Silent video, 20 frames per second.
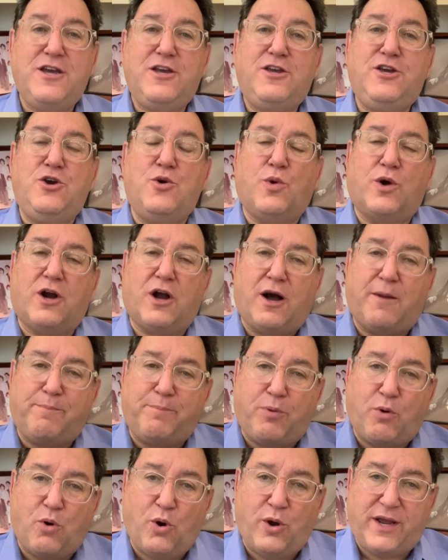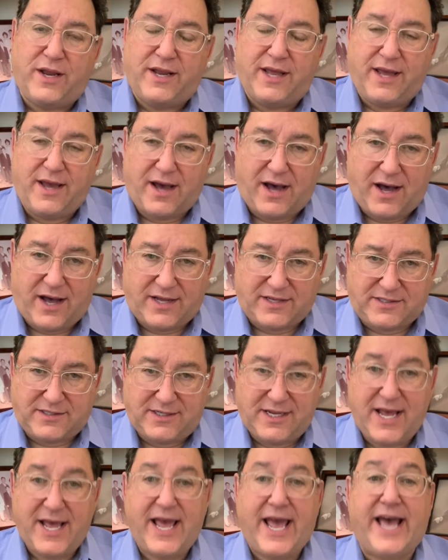You are appointing
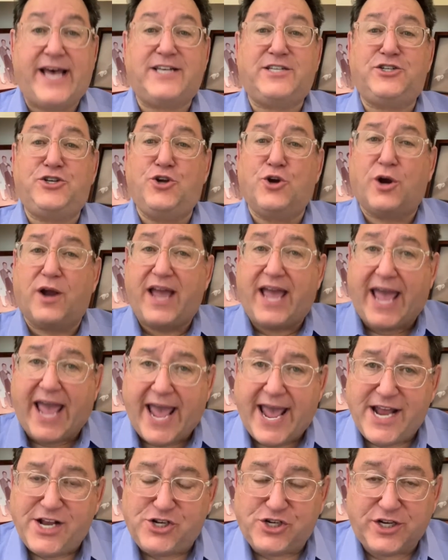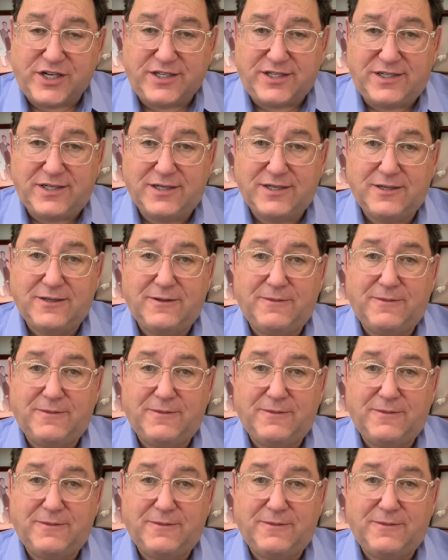us as your agent